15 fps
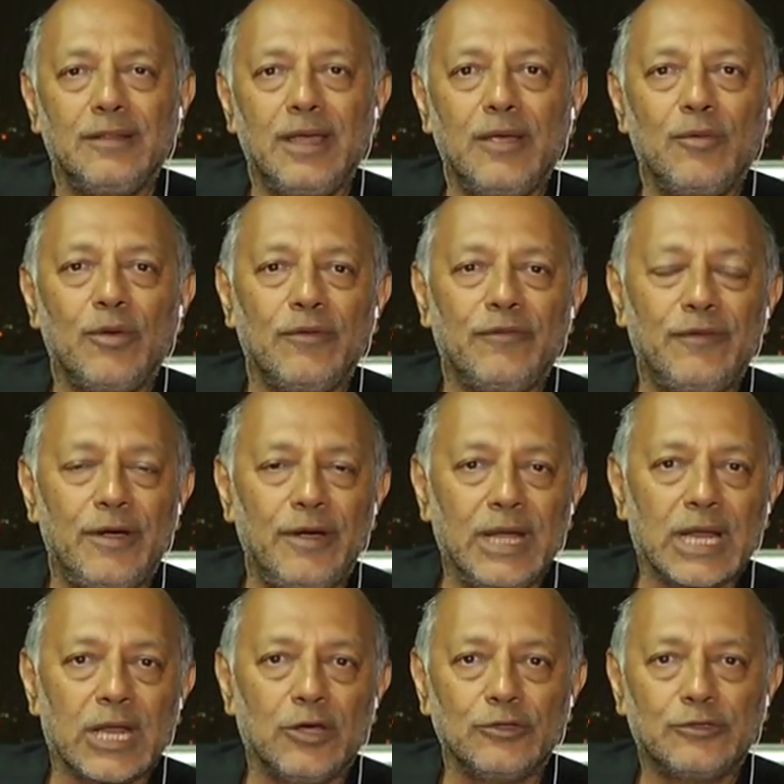they were
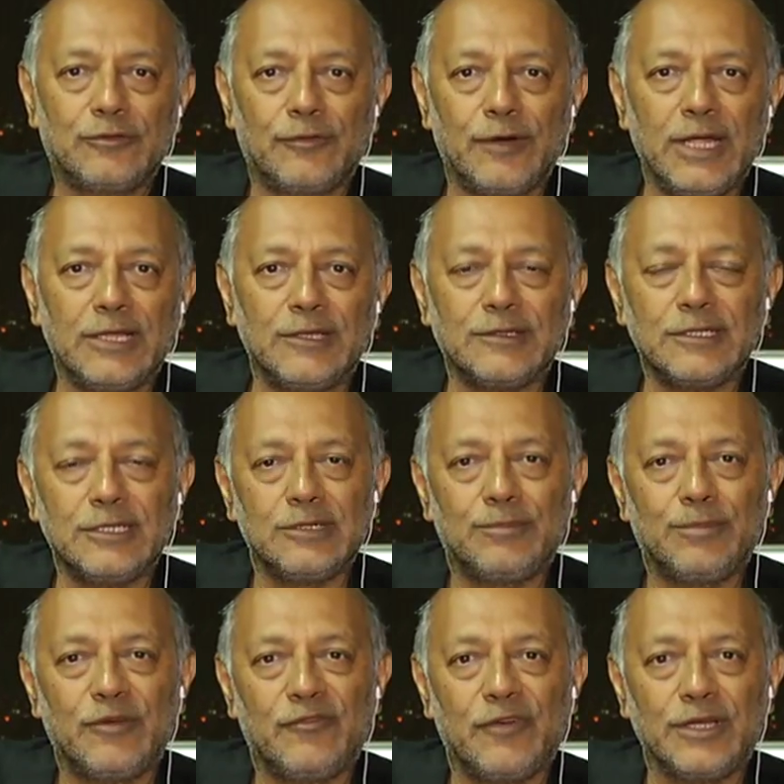very close friends, and